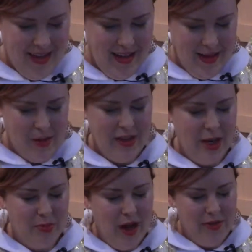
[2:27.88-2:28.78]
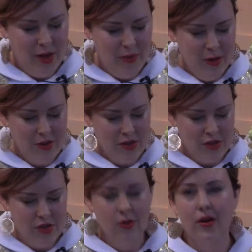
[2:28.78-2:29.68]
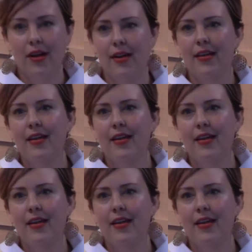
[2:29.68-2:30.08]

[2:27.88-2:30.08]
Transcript: When they had brought their boats to shore,